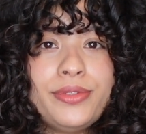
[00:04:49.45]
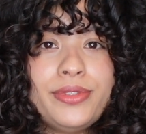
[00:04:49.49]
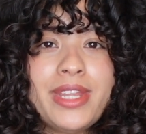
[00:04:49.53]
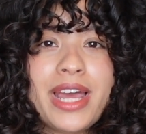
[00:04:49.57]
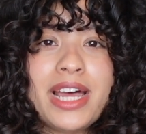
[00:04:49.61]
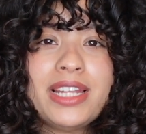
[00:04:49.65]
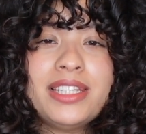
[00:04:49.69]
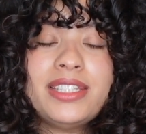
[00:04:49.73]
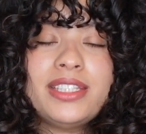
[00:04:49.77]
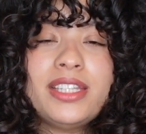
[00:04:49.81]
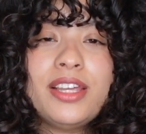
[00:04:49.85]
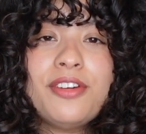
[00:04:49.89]

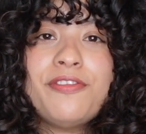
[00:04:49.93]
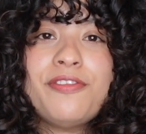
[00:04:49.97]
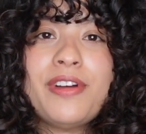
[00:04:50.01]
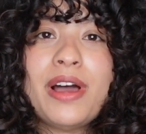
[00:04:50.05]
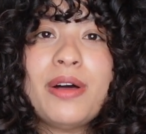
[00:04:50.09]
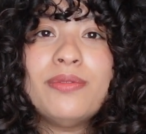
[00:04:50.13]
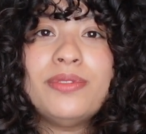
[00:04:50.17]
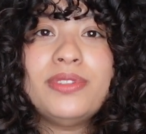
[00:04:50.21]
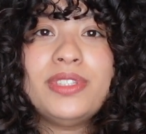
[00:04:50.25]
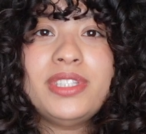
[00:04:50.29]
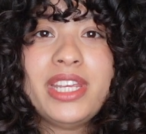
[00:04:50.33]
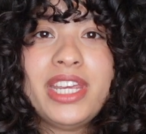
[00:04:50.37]
that's the
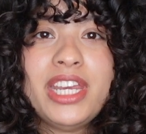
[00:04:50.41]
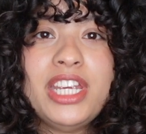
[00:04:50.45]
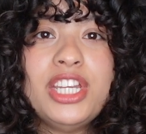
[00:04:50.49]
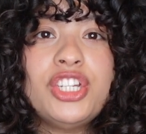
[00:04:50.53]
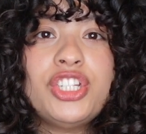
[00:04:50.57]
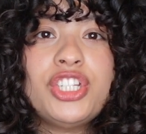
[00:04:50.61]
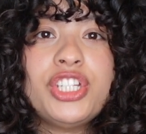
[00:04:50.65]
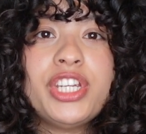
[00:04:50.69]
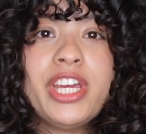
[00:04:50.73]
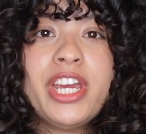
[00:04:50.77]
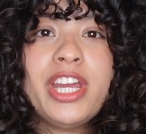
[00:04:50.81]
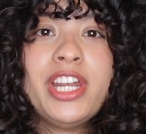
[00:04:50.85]

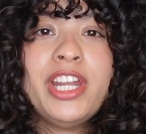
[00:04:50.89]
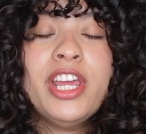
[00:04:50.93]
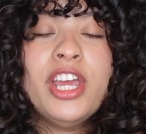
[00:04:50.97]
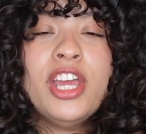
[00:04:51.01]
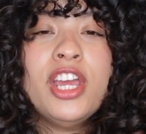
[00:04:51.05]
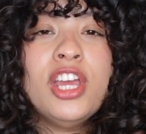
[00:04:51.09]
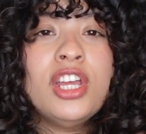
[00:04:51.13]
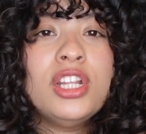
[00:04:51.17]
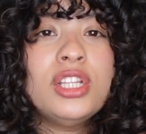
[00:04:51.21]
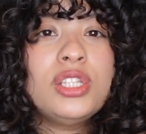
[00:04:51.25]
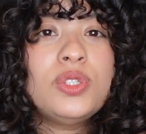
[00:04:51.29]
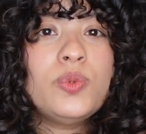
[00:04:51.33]
foundation
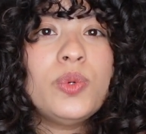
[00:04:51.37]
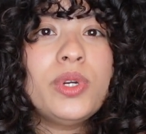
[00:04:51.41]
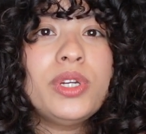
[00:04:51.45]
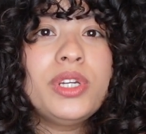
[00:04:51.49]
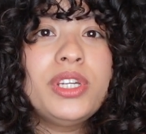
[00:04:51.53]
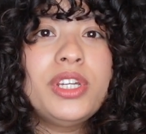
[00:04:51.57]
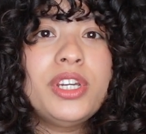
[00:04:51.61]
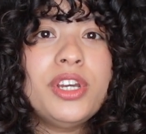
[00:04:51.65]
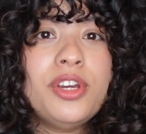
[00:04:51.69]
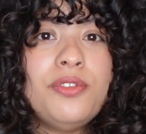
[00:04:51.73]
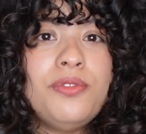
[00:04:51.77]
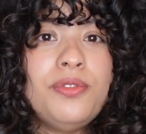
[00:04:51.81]
to a
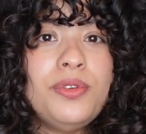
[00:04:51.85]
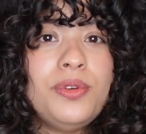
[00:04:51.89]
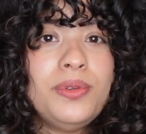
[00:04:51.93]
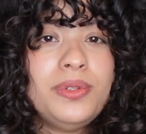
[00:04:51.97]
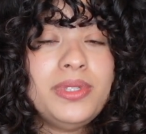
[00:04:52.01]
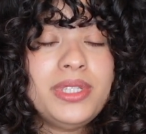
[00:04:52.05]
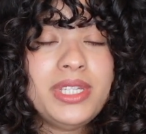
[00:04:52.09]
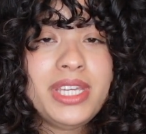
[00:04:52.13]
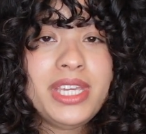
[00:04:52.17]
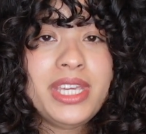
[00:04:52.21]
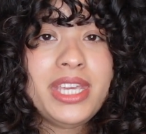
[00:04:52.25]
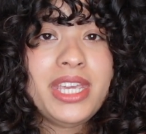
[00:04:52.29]
good
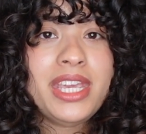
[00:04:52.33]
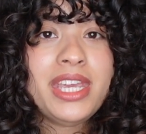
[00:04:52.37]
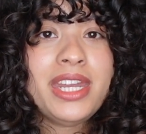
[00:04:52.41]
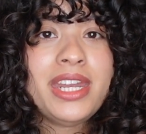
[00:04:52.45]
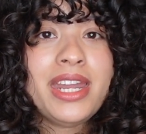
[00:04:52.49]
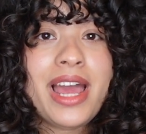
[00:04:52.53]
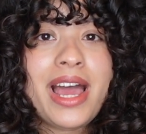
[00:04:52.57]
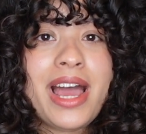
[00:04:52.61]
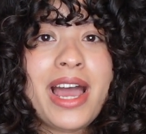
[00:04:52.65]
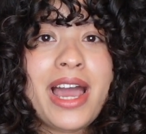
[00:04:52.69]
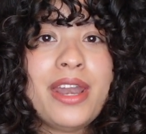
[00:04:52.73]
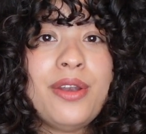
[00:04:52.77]

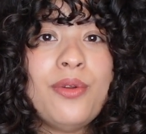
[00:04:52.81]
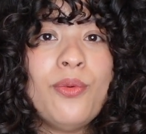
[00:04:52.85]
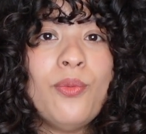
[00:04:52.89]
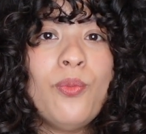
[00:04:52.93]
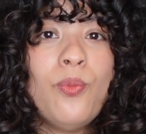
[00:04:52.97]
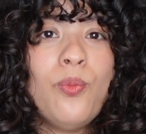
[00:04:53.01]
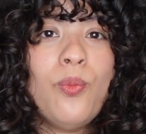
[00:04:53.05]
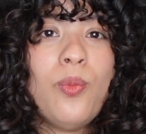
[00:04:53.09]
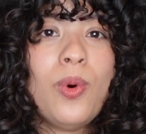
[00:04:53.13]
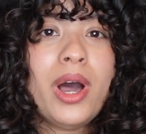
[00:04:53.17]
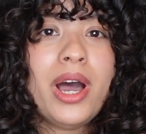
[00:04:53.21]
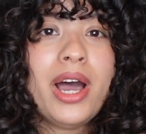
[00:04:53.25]
routine and
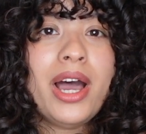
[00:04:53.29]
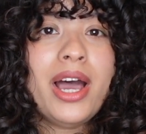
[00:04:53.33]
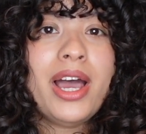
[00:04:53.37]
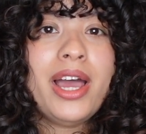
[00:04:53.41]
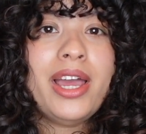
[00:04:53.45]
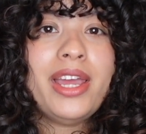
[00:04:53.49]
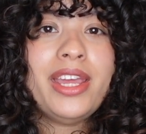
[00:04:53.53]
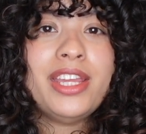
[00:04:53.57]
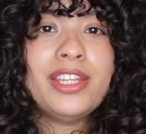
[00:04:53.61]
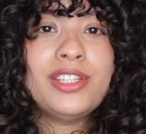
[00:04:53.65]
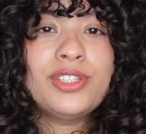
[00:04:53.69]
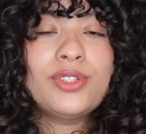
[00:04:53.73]

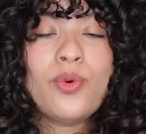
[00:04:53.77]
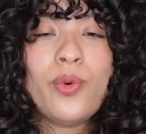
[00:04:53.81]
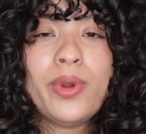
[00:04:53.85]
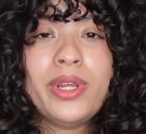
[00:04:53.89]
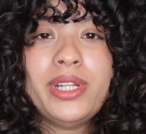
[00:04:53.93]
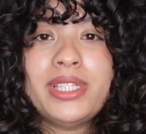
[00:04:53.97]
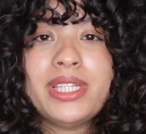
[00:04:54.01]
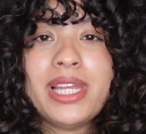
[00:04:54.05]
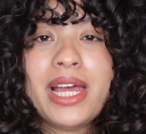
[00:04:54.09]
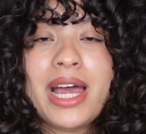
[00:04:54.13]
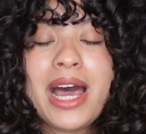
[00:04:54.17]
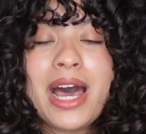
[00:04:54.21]
what is
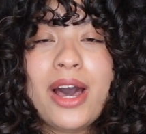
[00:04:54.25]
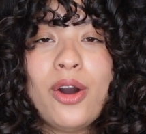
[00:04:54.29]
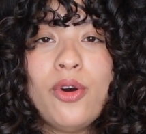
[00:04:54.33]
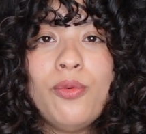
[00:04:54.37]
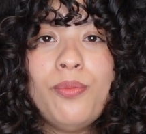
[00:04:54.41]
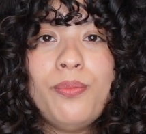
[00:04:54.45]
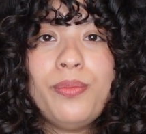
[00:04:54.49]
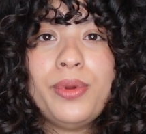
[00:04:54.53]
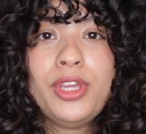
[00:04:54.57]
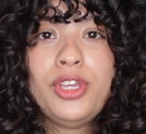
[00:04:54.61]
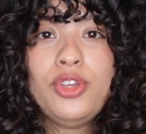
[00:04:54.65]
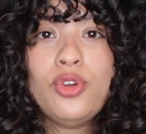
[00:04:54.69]
going to
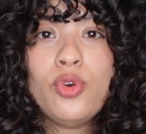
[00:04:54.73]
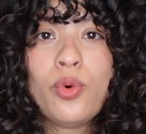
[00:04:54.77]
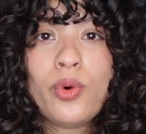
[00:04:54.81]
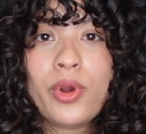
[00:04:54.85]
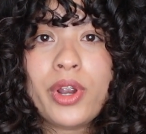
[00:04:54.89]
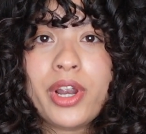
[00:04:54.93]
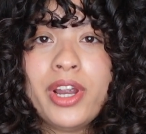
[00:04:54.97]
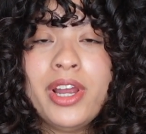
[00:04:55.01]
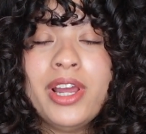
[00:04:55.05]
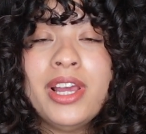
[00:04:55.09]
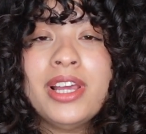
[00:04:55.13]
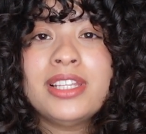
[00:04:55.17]
help
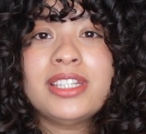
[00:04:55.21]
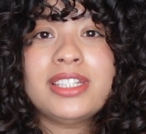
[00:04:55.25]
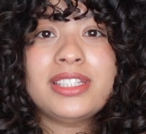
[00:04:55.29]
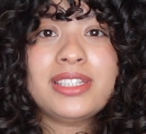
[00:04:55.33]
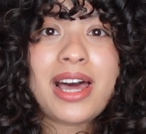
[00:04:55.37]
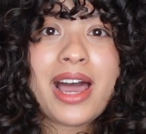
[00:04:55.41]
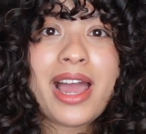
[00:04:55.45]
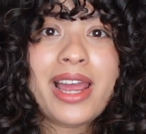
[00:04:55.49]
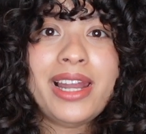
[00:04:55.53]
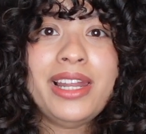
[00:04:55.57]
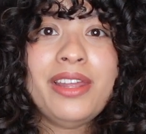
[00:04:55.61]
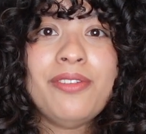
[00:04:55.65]
your
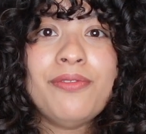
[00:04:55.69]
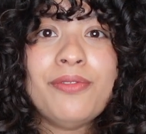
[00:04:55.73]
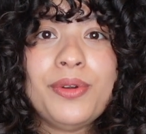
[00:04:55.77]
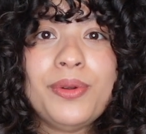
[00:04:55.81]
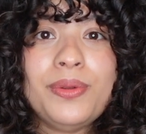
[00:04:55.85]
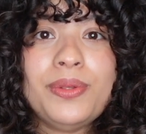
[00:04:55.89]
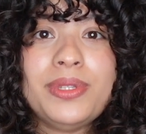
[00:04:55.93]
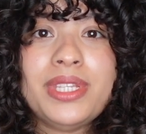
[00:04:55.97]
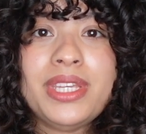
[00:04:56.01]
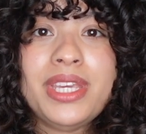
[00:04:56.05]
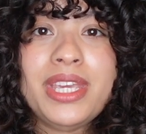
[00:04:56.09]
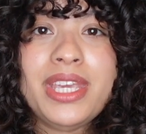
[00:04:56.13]
styling
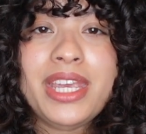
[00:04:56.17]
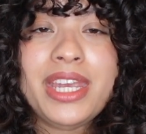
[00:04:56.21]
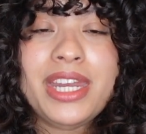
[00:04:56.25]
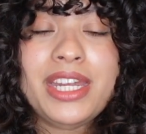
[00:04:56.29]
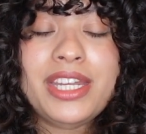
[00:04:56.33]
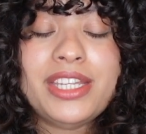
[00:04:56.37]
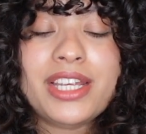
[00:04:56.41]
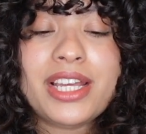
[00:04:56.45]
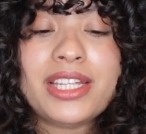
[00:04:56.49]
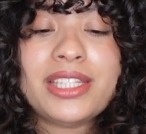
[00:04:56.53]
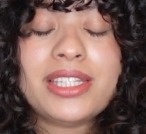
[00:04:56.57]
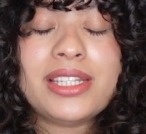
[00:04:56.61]

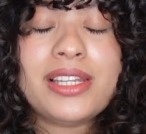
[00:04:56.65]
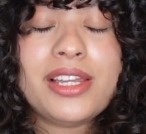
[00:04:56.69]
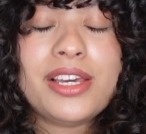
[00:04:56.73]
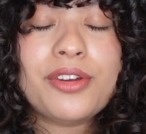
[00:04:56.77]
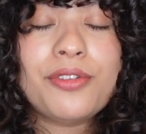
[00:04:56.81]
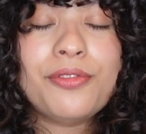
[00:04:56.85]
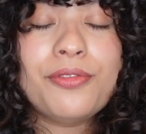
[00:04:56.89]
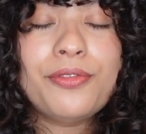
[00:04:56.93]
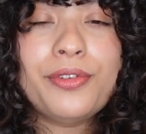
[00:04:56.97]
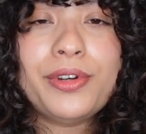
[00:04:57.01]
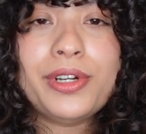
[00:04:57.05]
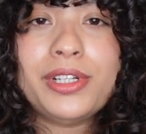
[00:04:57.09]
routine just
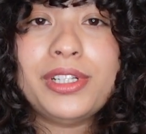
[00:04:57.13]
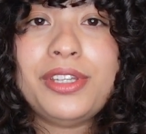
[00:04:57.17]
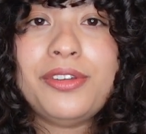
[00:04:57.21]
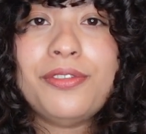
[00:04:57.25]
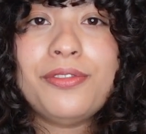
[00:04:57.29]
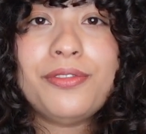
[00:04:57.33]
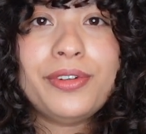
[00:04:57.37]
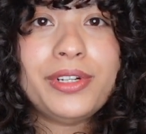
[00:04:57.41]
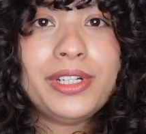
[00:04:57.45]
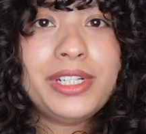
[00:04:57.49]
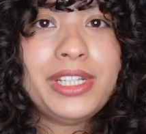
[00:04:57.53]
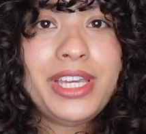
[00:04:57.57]
look really,
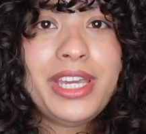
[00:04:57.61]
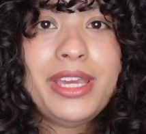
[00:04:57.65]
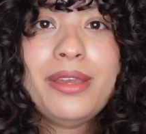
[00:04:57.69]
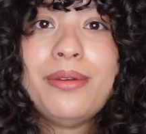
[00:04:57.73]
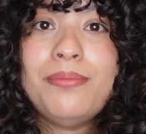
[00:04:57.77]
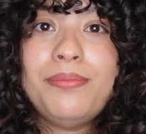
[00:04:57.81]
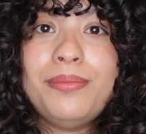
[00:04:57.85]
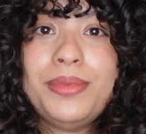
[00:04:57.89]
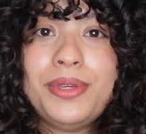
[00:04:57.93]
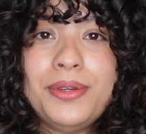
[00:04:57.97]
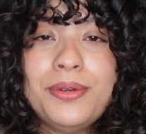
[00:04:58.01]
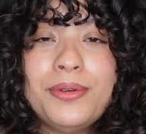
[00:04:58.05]
really
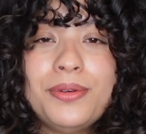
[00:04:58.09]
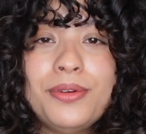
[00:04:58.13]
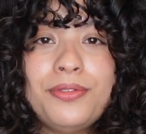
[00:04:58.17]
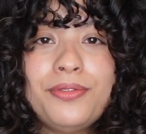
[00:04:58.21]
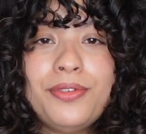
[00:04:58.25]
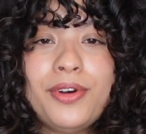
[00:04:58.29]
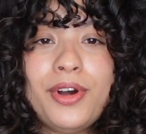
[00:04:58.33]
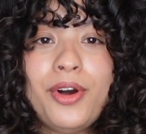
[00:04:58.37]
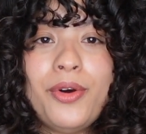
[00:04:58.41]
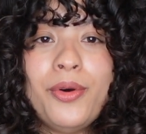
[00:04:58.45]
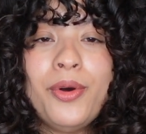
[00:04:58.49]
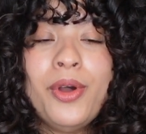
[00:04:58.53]

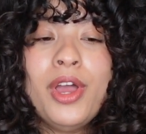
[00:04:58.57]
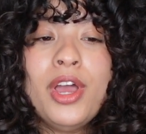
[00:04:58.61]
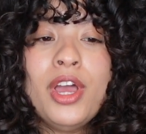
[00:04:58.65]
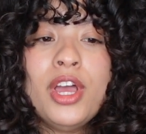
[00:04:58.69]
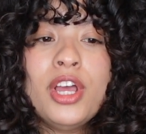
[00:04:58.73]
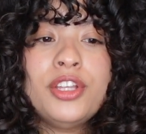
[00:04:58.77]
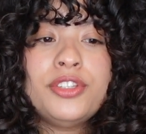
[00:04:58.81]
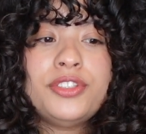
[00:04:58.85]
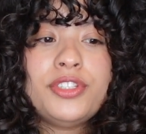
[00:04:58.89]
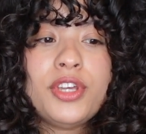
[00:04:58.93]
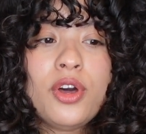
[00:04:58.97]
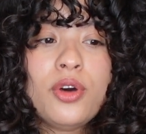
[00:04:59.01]
beautiful.
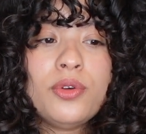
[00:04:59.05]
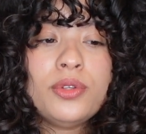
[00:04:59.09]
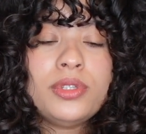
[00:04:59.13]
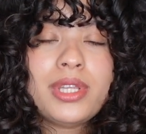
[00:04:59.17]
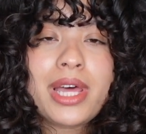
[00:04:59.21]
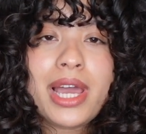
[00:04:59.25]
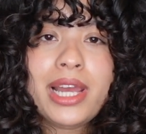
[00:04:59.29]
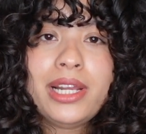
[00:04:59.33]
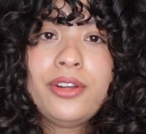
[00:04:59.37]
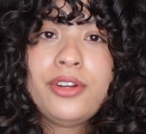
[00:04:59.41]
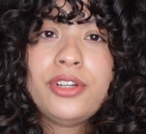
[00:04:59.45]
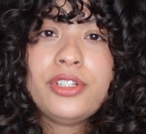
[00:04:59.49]
So
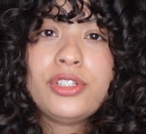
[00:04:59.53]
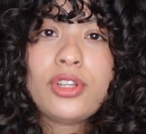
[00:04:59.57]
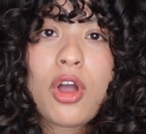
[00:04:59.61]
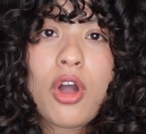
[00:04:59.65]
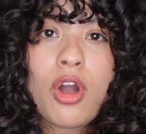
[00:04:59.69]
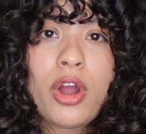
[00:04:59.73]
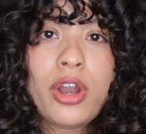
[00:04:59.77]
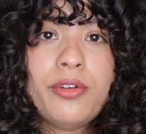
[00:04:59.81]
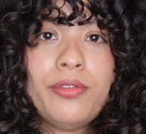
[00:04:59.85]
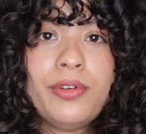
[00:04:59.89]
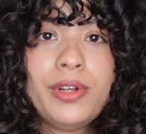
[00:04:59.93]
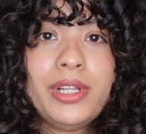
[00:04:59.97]
stylers
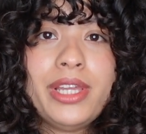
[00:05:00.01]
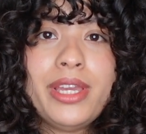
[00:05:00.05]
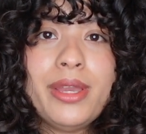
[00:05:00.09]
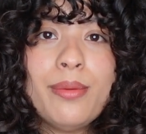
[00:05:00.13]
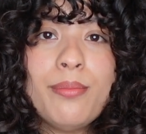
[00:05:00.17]
are really